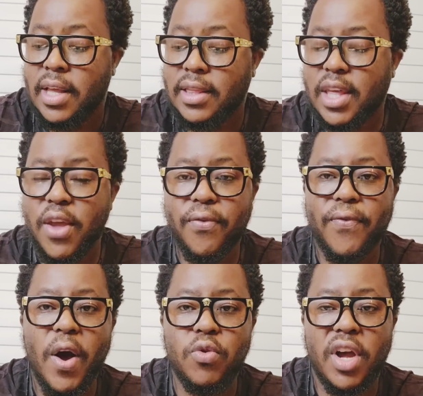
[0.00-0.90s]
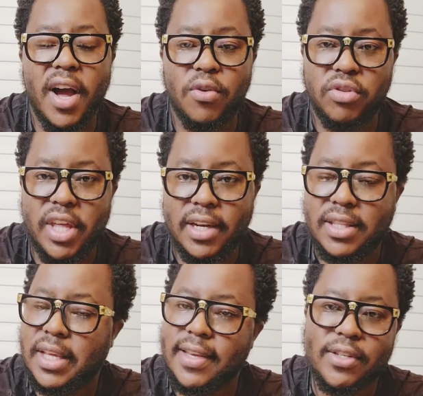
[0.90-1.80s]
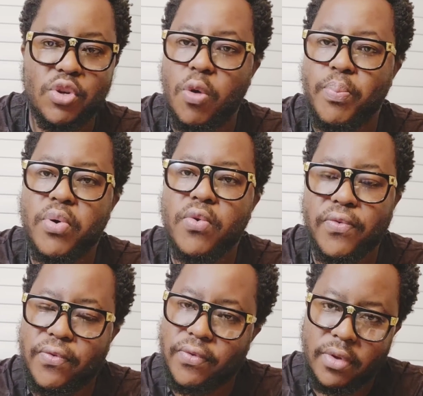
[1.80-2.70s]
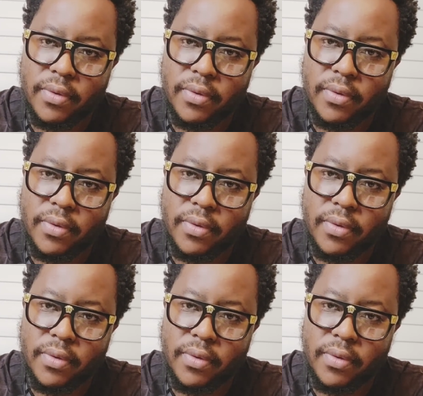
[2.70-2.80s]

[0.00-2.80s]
they found out that there is no proof